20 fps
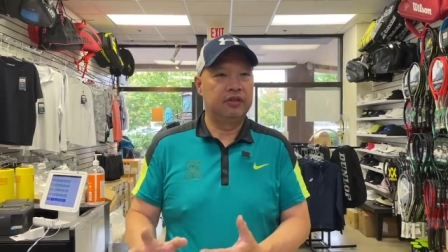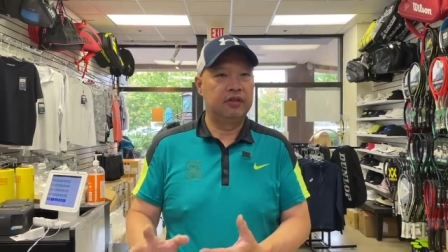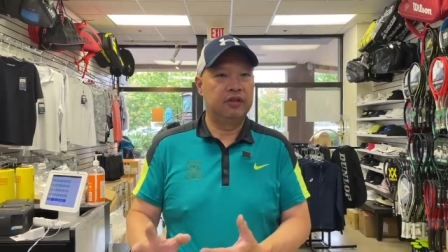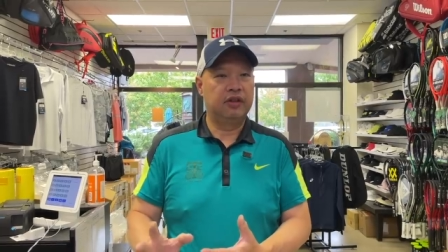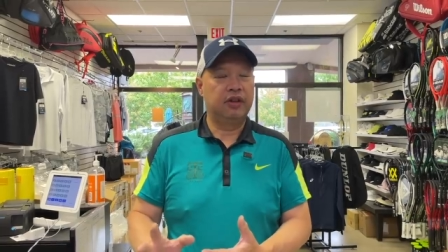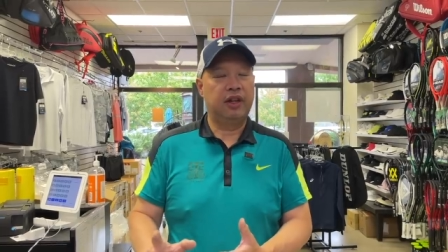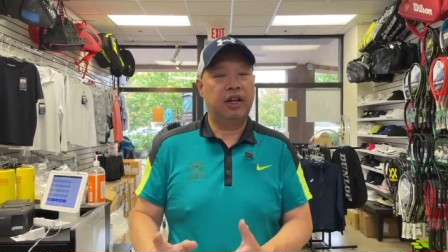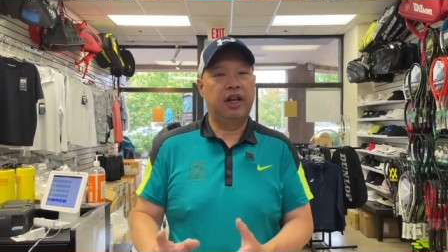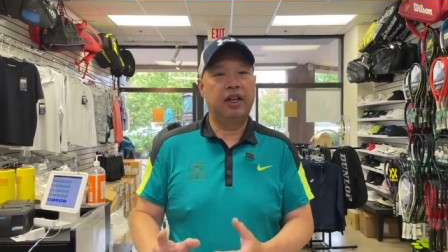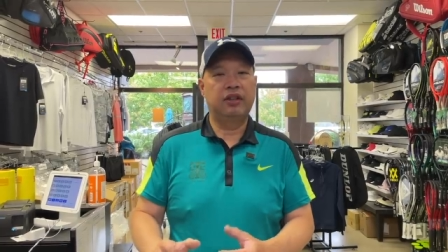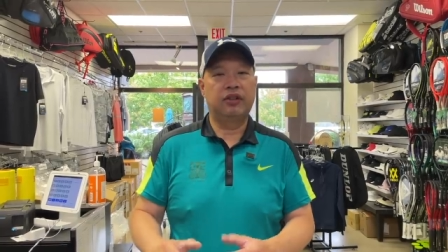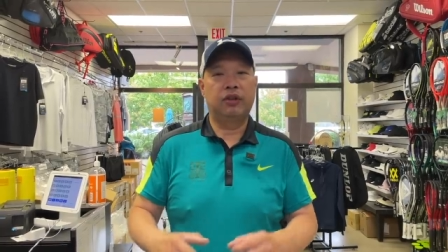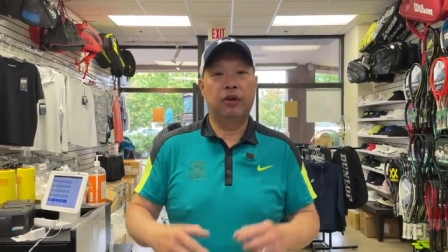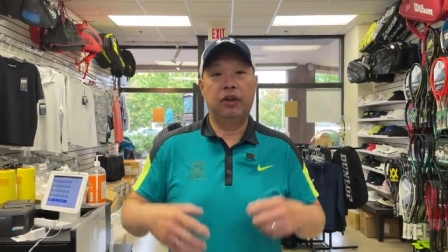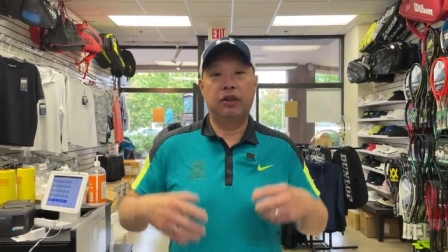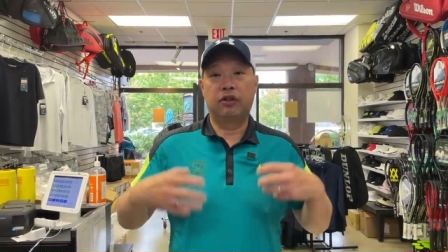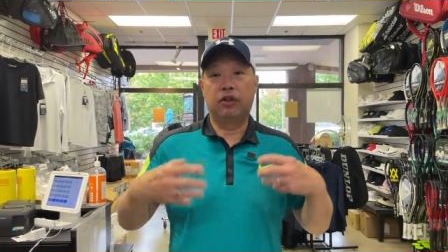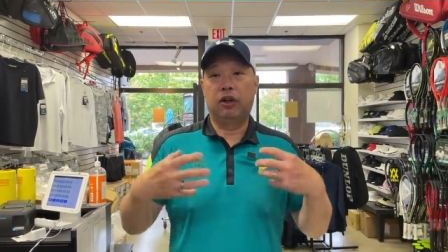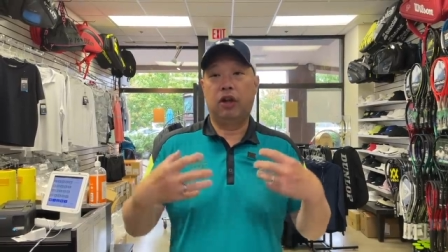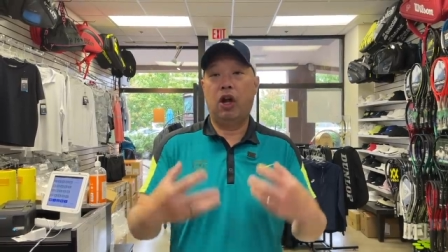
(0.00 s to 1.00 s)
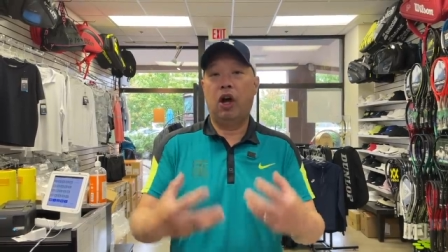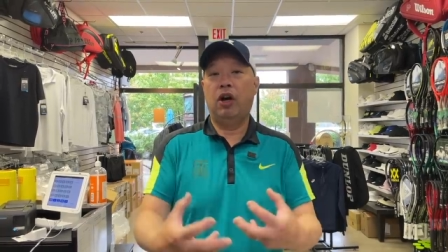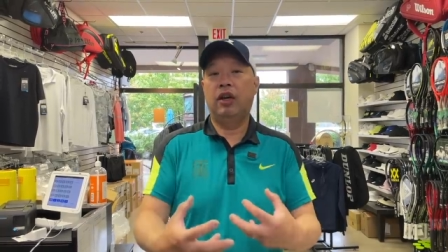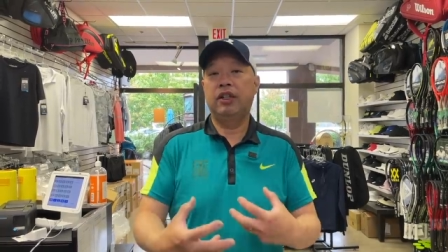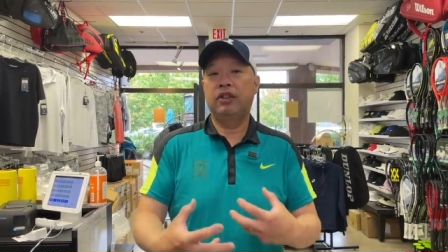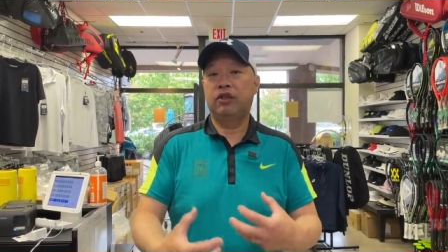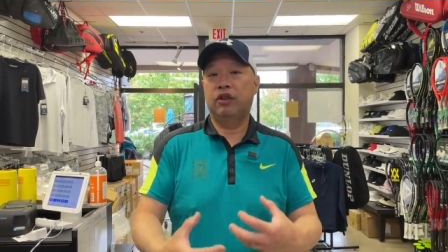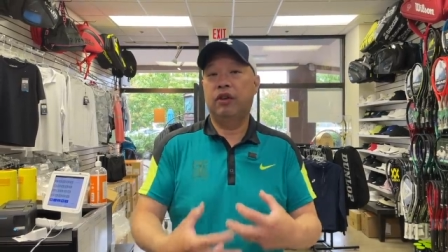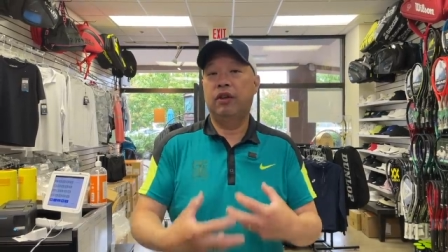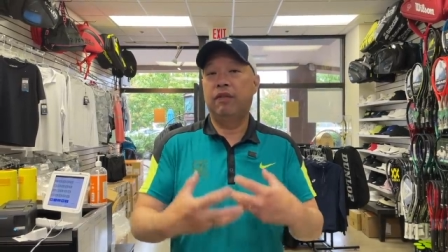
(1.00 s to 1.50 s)
Okay, so as long
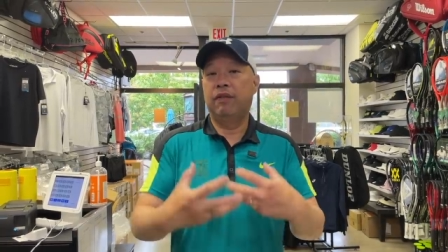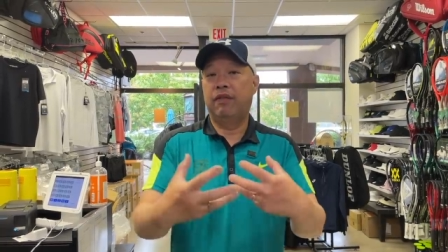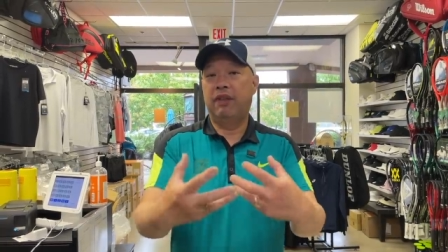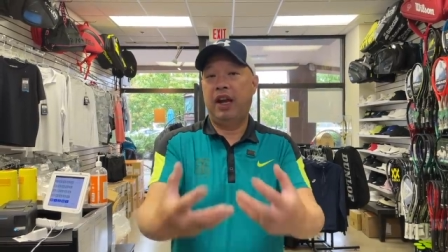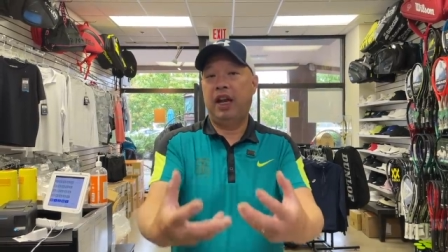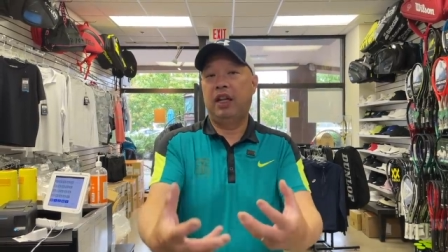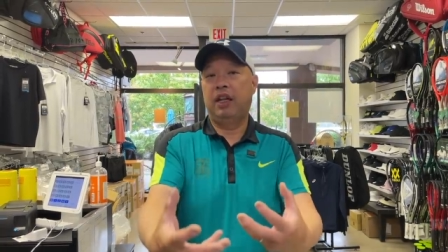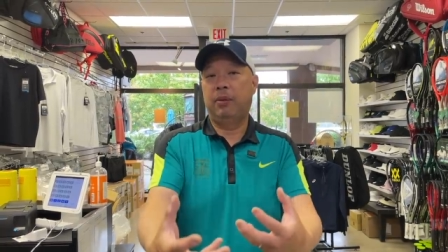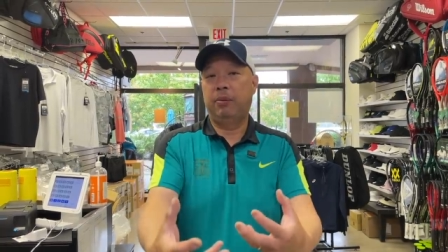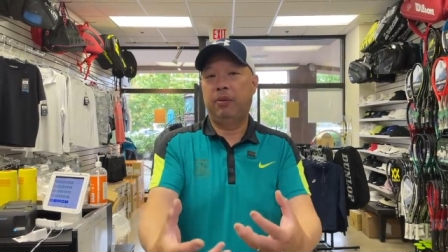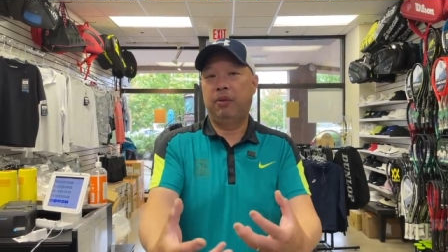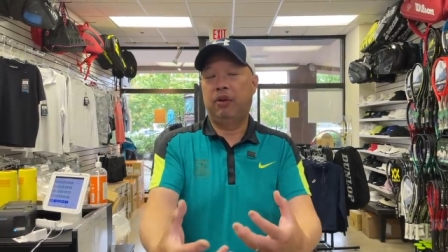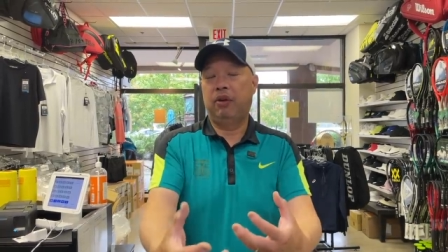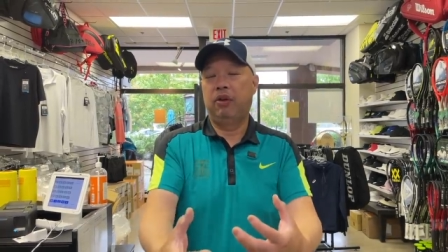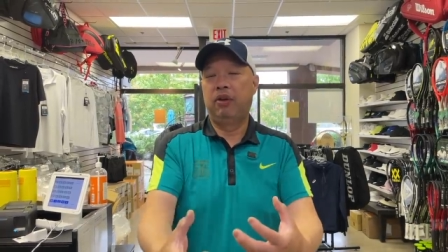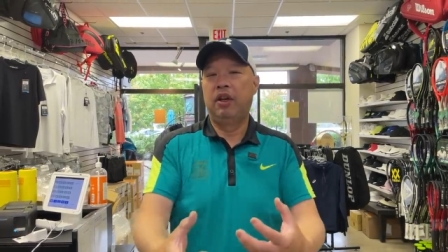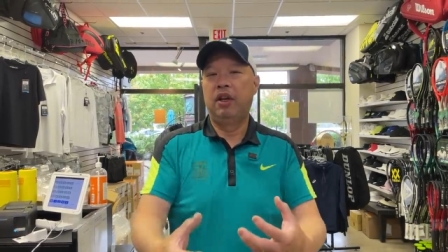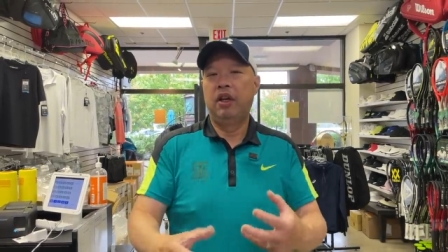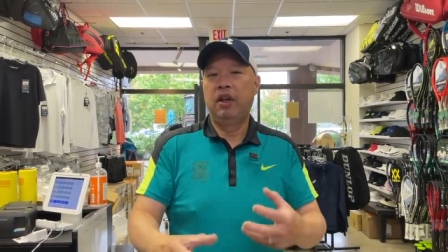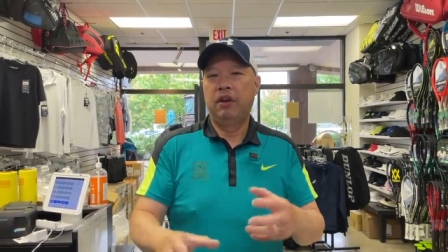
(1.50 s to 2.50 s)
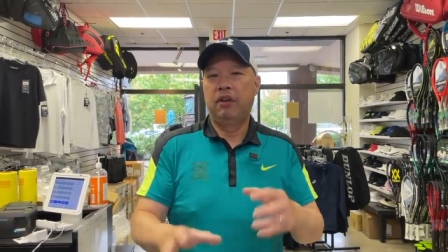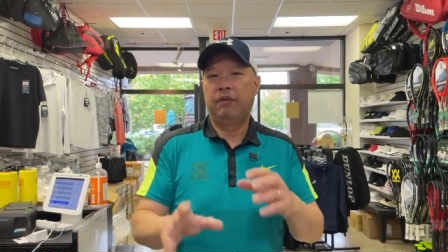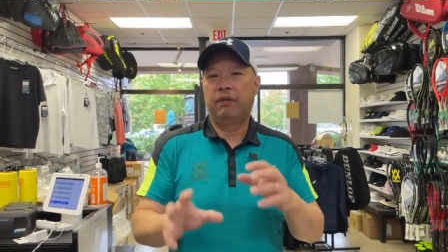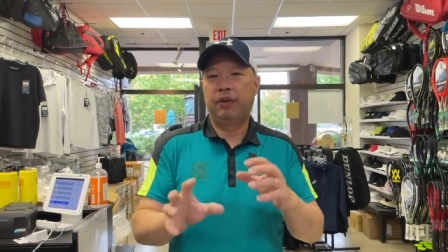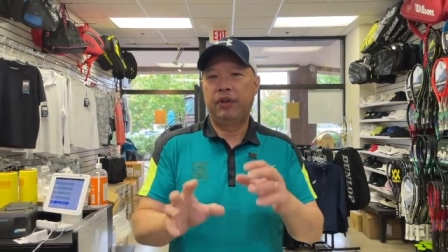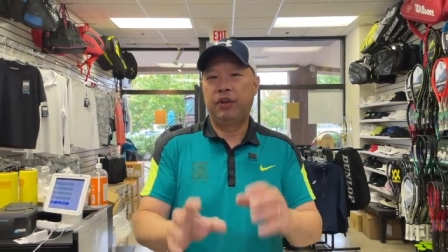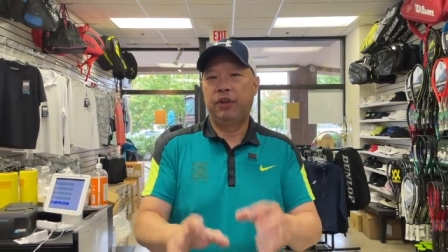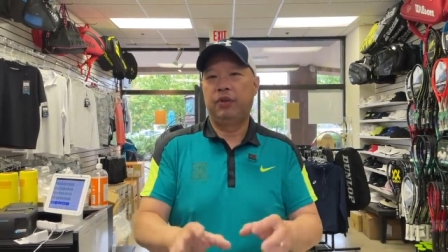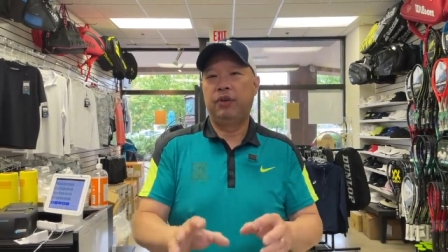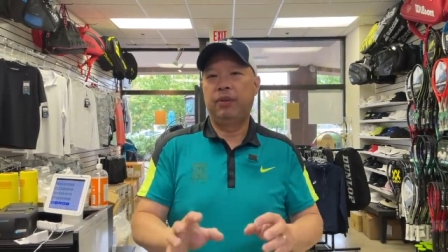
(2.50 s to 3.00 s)
as they're available
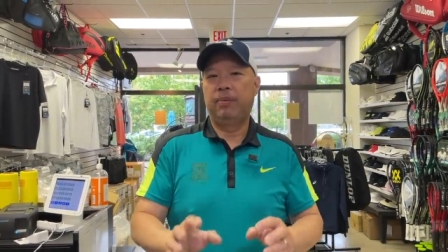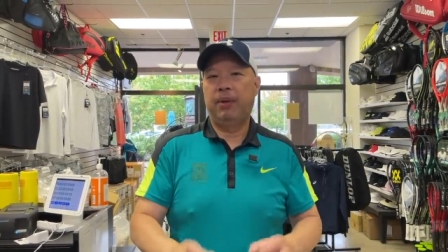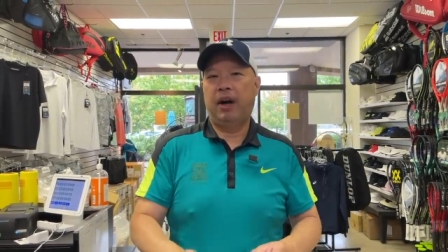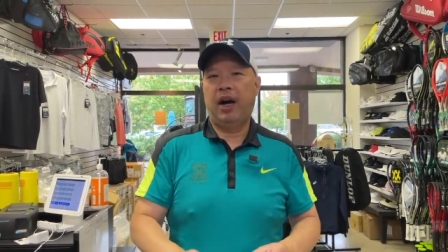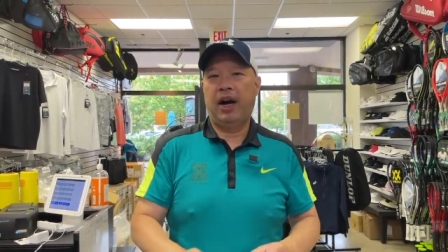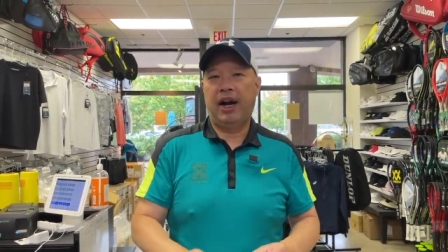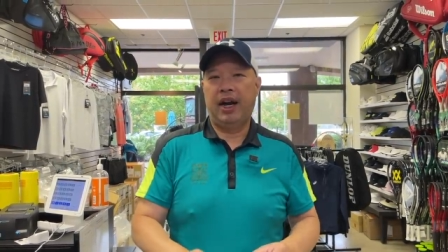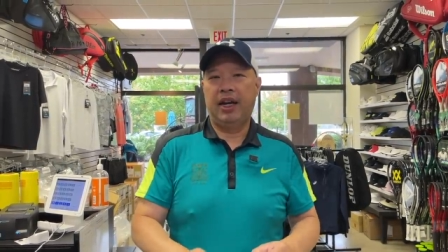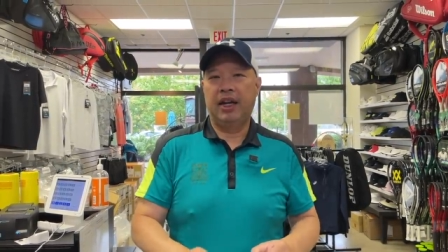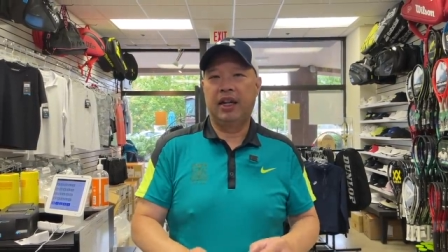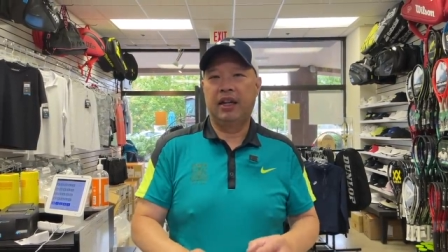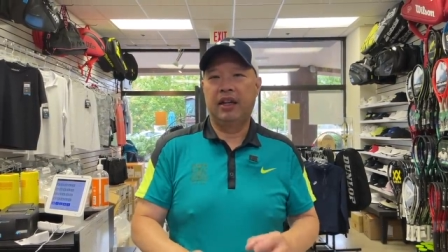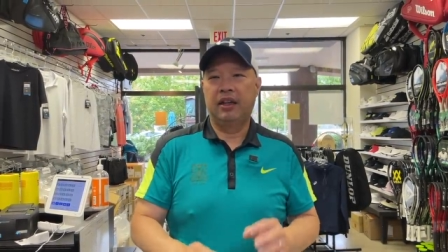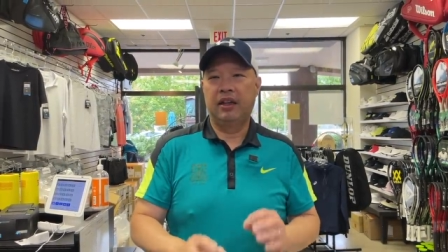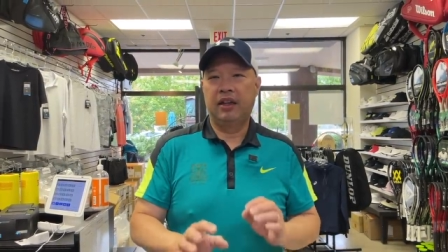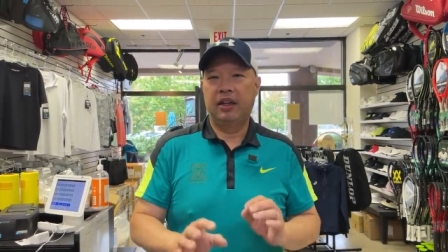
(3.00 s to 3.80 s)
for you to buy,